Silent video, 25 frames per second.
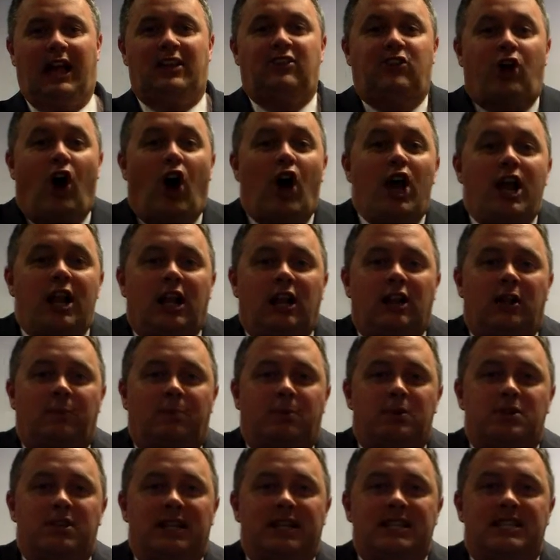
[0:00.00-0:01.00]
A title
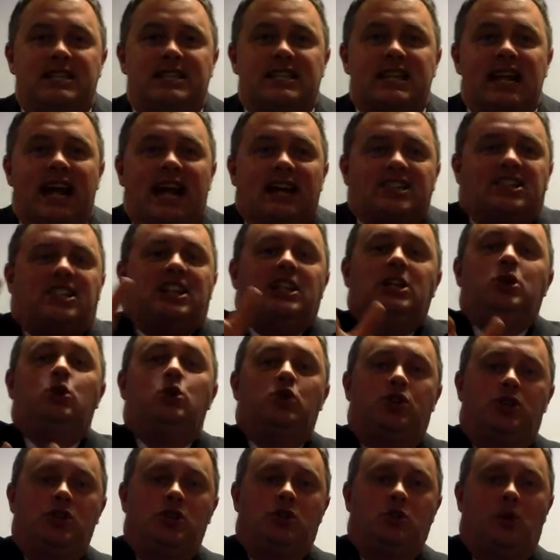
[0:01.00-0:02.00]
that presents a
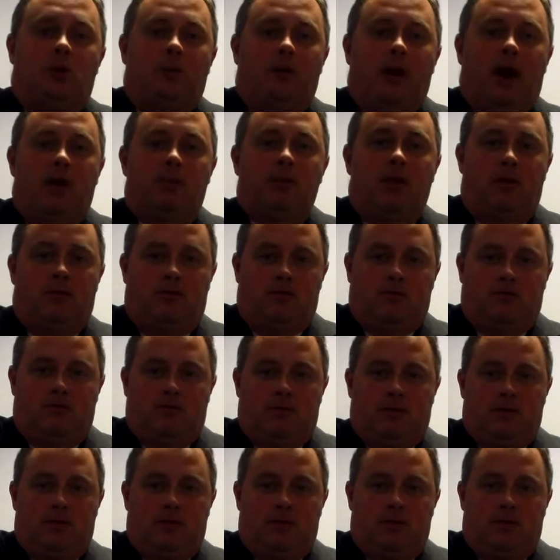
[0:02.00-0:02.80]
solution to a problem.